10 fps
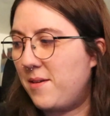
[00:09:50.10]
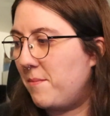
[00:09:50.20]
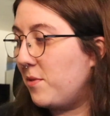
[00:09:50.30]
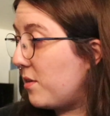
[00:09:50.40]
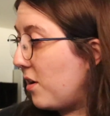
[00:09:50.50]

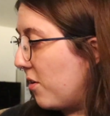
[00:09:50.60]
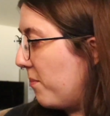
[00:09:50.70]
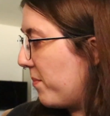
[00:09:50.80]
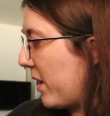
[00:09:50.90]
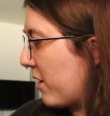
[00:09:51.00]
So
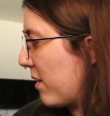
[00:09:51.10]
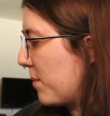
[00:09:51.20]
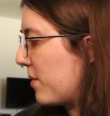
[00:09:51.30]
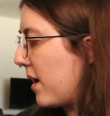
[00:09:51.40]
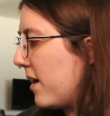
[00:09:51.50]
I
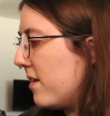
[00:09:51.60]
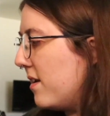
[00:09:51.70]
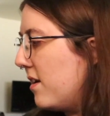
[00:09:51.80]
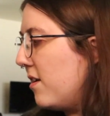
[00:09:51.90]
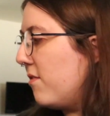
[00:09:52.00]
grabbed that.
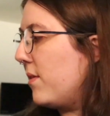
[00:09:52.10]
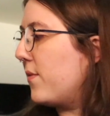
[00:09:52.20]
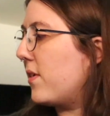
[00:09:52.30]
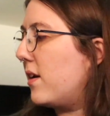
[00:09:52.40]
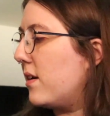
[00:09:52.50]

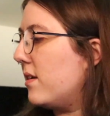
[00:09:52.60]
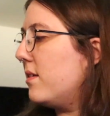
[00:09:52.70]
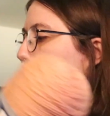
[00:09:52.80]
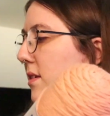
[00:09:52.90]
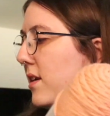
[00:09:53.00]
We've got,
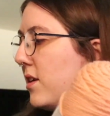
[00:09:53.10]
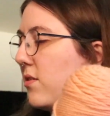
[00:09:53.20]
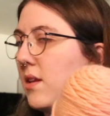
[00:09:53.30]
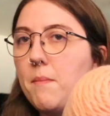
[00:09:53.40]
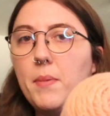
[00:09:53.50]
you know,
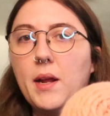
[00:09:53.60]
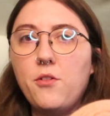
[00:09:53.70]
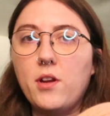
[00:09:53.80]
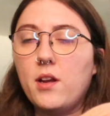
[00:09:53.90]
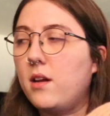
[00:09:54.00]
that
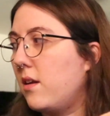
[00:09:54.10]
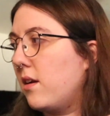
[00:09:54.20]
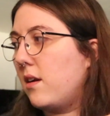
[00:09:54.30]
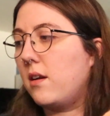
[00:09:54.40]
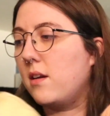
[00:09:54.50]
peachy
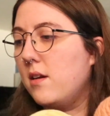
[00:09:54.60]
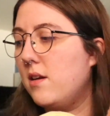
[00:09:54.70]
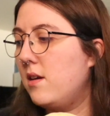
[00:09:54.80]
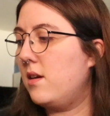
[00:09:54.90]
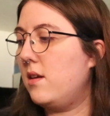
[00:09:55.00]
color,
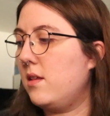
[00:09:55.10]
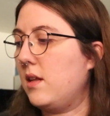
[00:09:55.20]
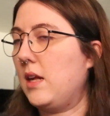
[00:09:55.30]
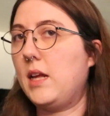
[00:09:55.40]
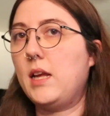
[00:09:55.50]

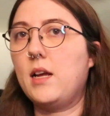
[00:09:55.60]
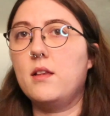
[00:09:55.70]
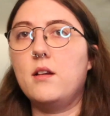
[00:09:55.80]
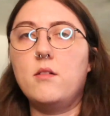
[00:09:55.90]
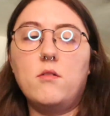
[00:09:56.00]
the
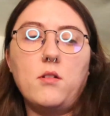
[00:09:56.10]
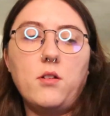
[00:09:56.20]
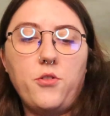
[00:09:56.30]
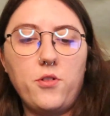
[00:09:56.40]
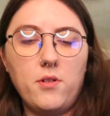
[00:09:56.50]
yellow, oh
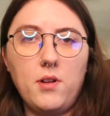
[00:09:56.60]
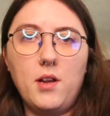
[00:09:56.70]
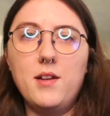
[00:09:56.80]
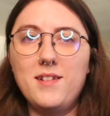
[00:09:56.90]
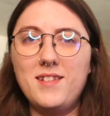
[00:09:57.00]
gosh,
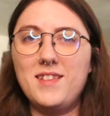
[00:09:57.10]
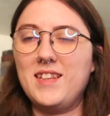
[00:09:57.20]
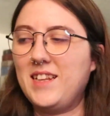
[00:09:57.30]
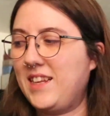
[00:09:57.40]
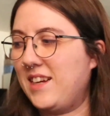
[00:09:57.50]

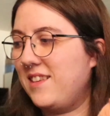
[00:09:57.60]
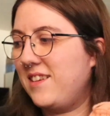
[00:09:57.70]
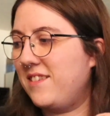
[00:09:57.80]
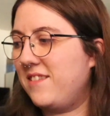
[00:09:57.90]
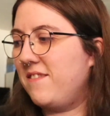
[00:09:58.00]
the
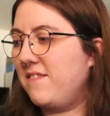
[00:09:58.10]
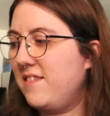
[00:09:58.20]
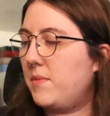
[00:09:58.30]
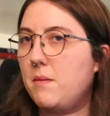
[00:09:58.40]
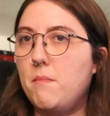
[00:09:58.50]
yellow,
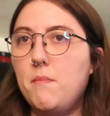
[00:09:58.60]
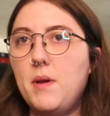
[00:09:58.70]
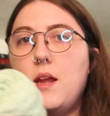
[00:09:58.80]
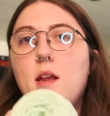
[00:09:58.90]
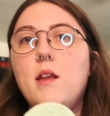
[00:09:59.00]
the
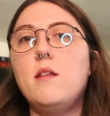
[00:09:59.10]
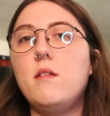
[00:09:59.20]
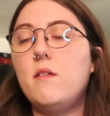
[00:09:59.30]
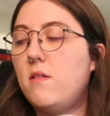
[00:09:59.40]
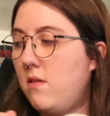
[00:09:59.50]

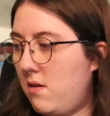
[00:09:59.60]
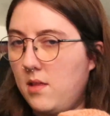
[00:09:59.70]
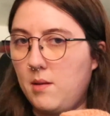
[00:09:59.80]
mint, the